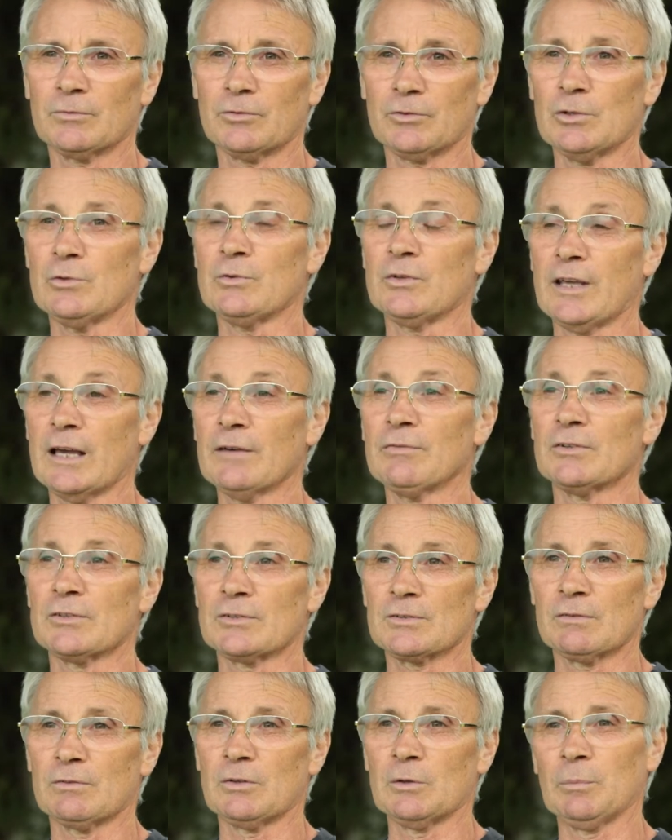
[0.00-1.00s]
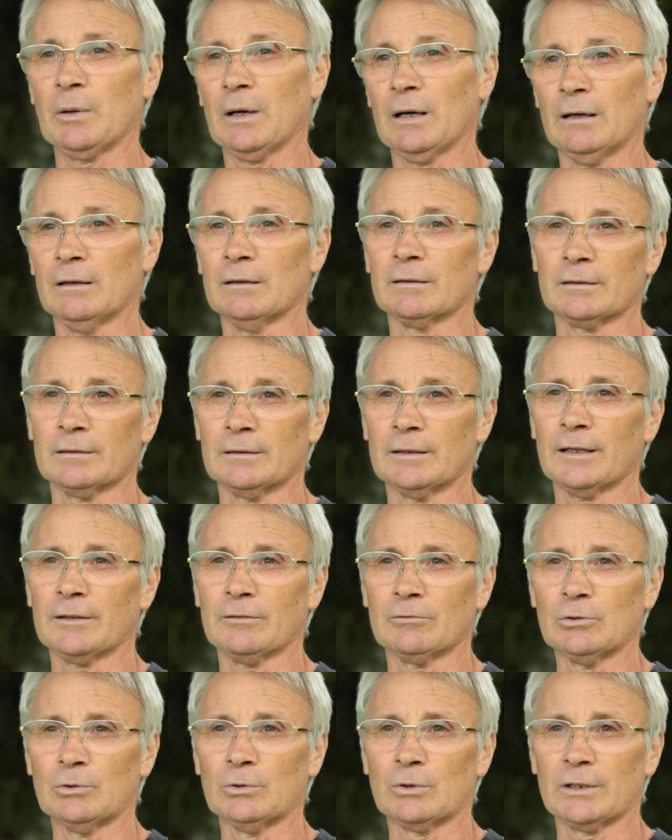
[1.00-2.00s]
through the efforts of the park and
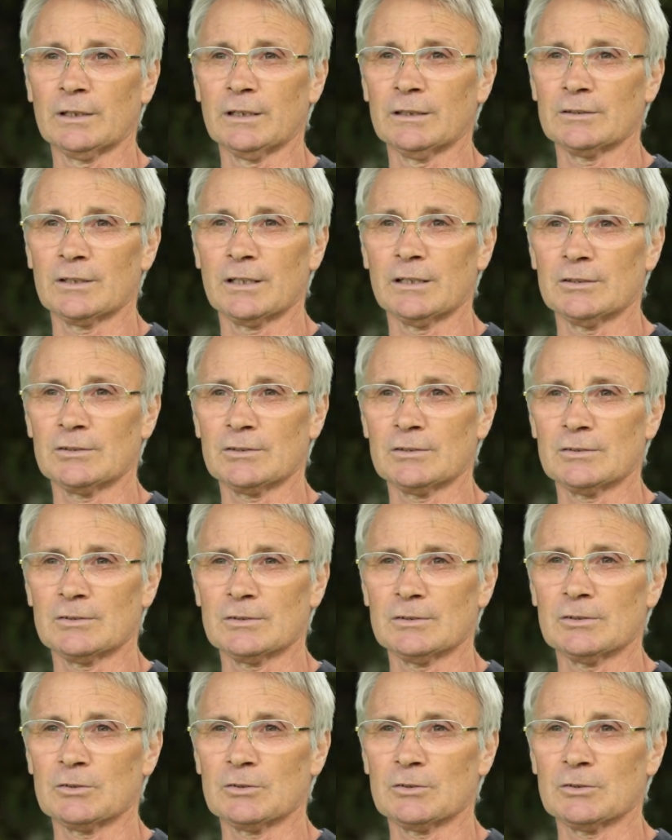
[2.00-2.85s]
other organisations that